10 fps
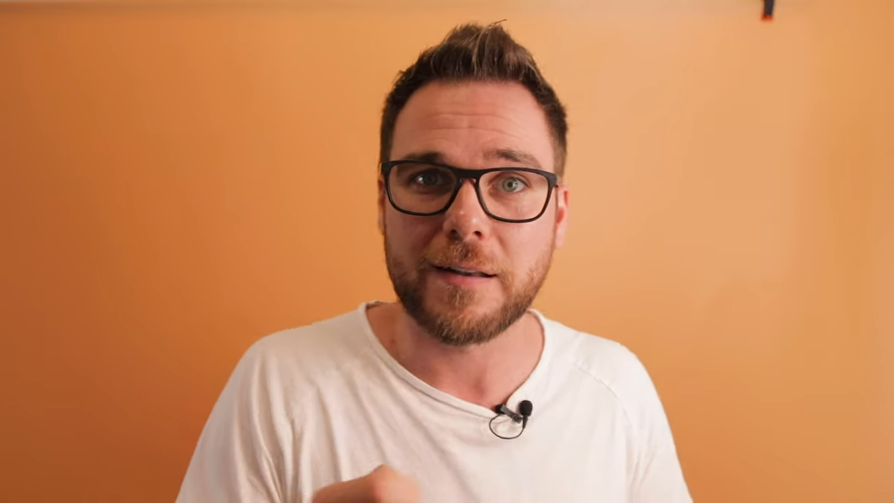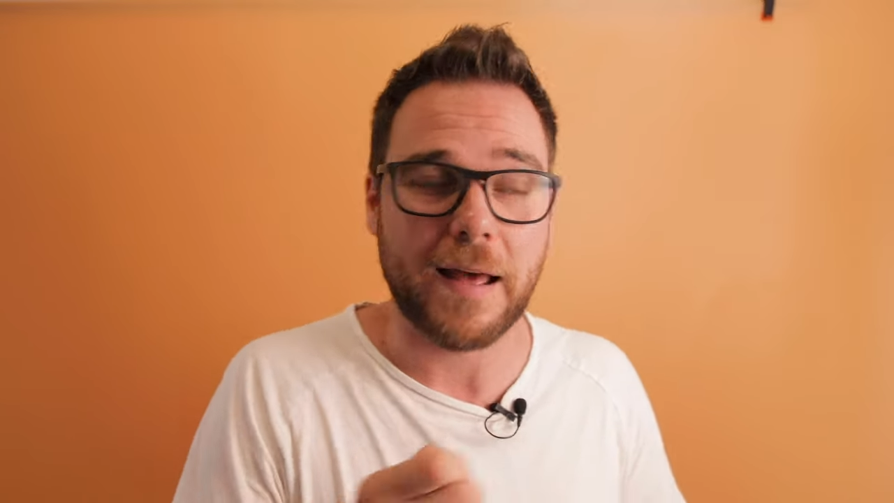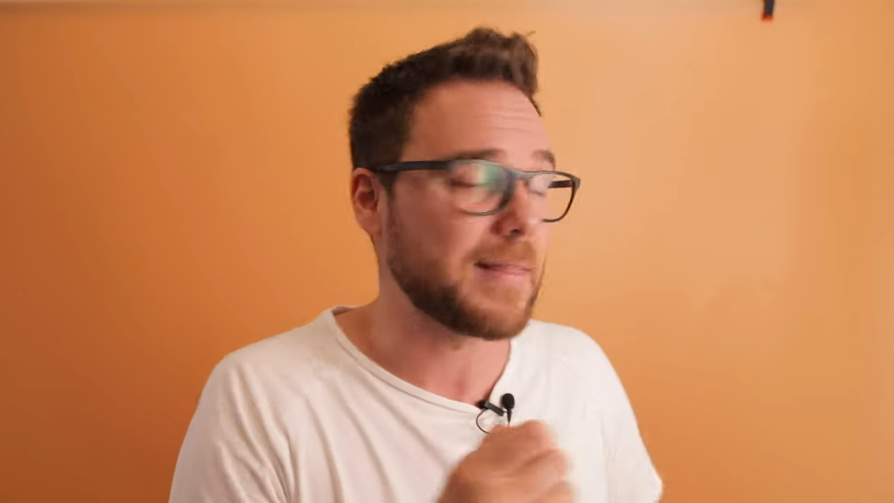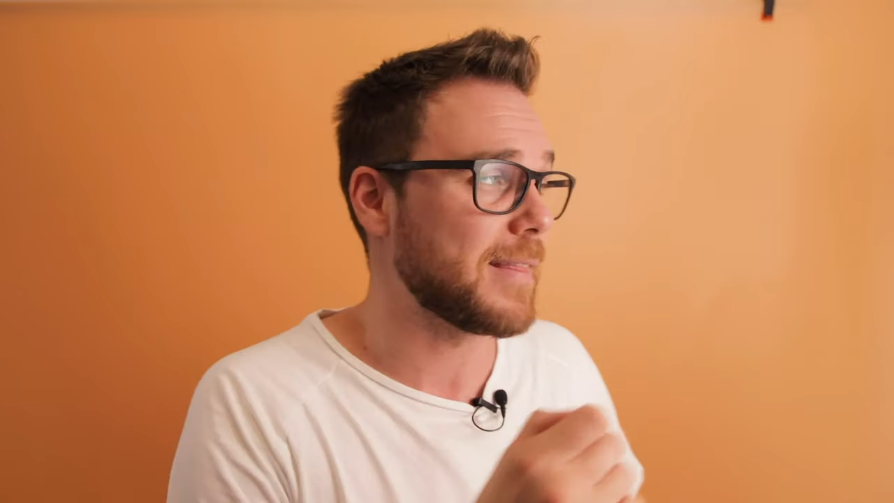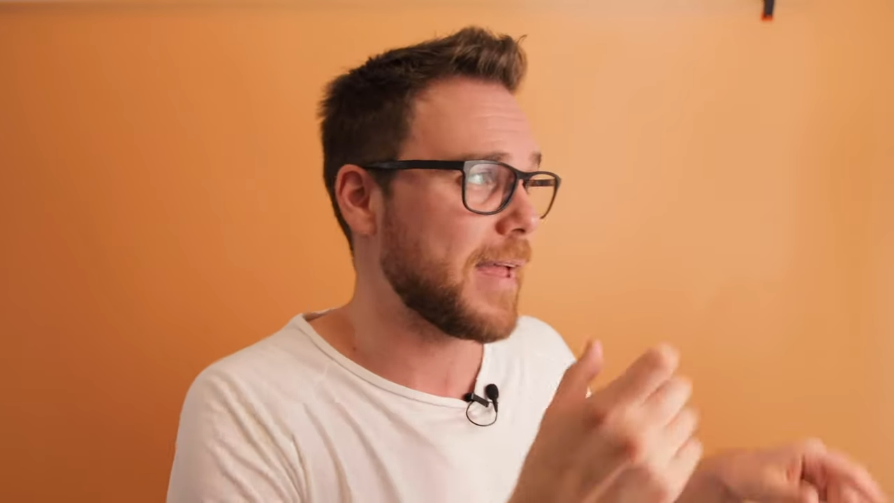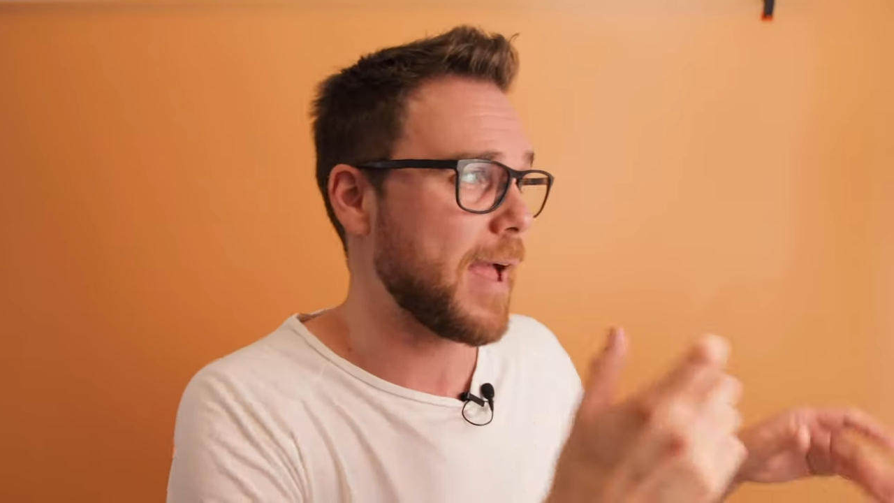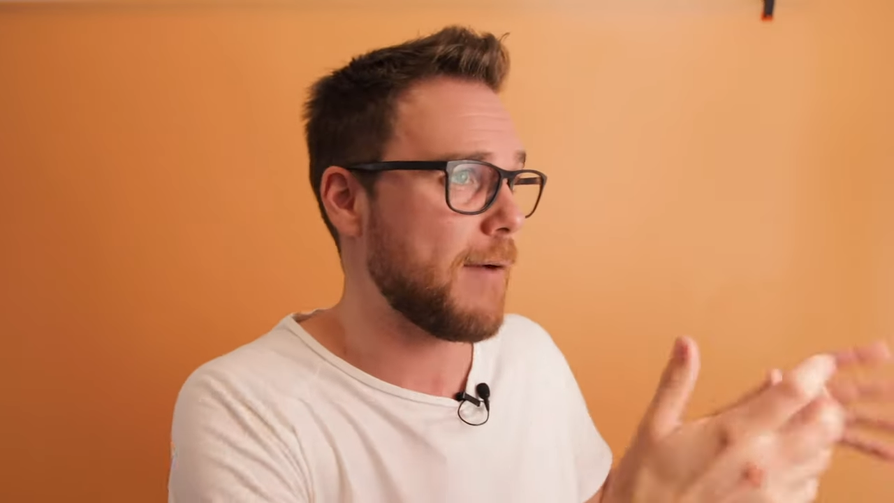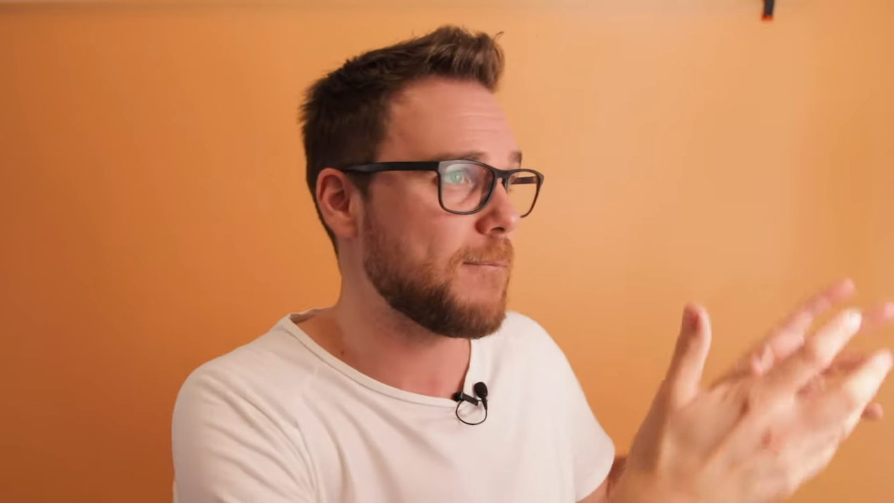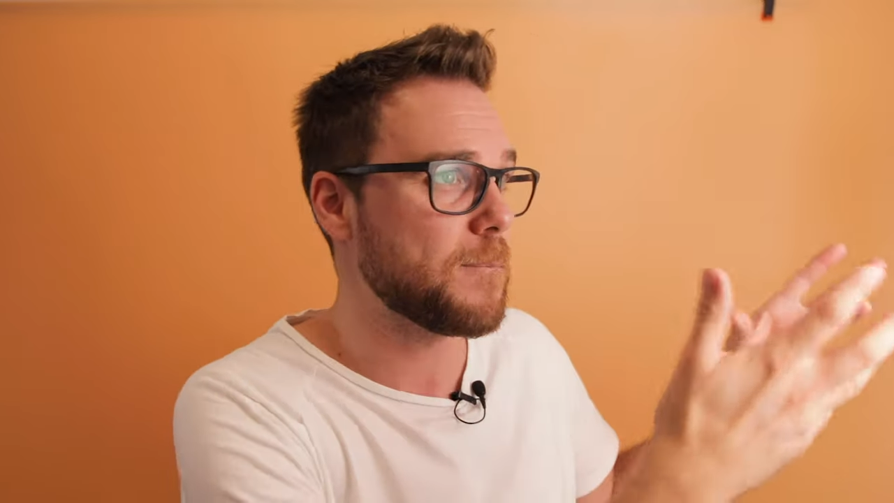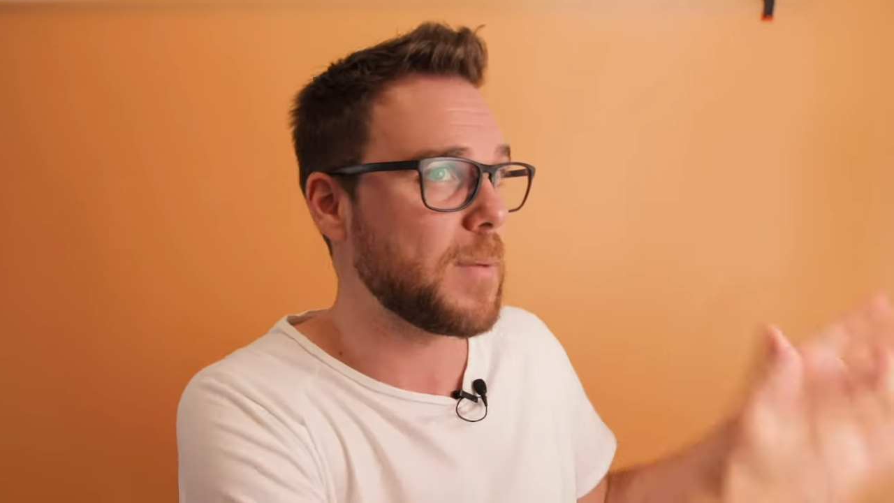that they
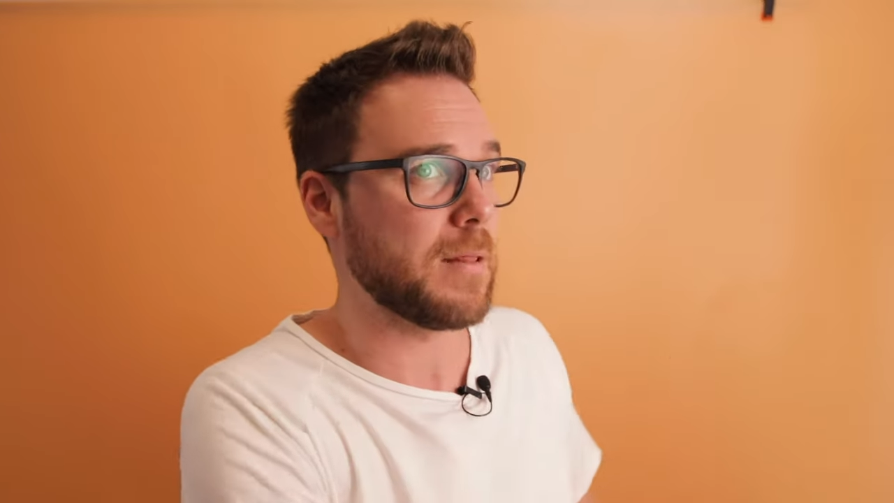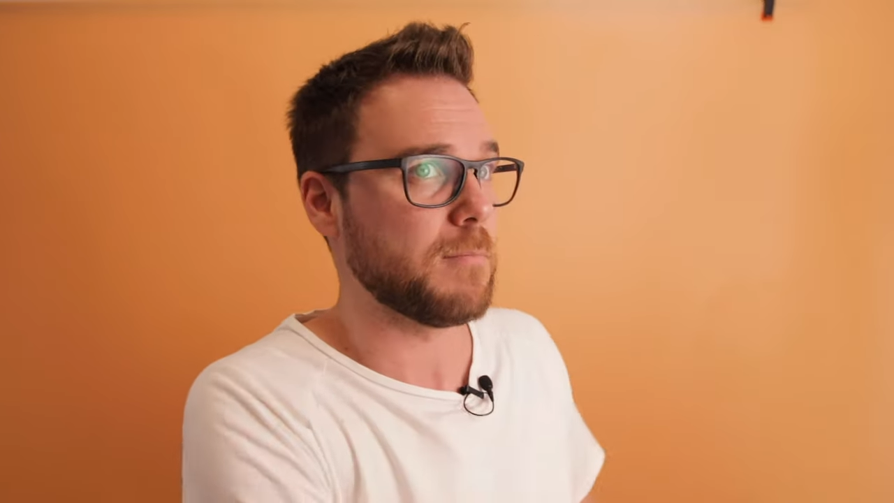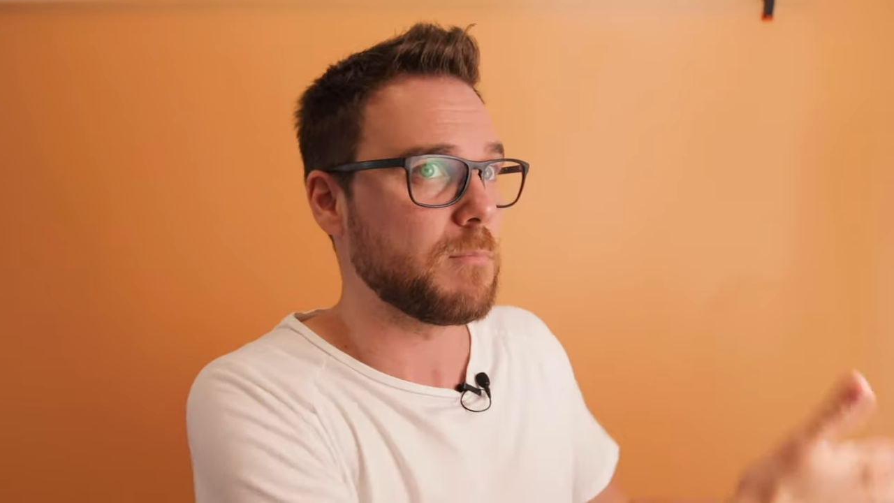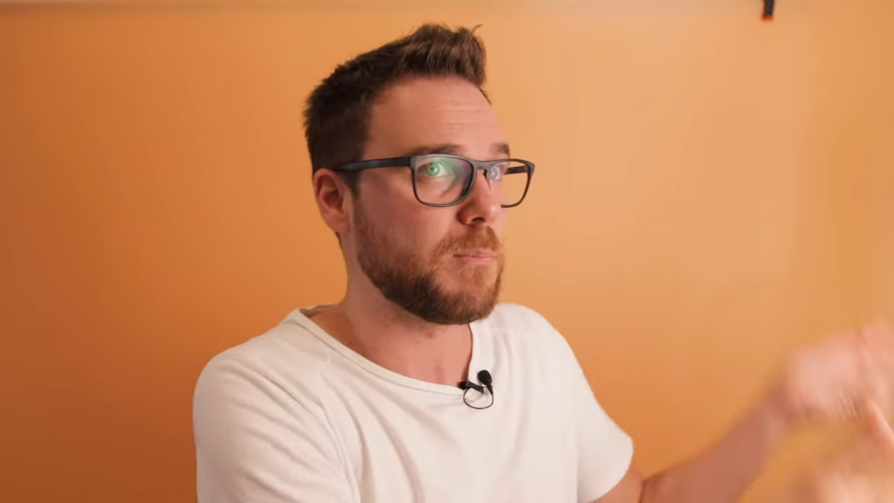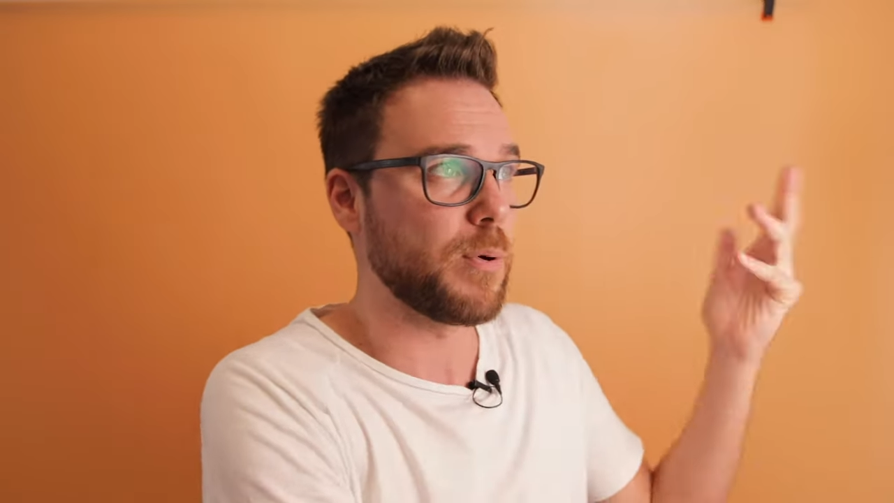have been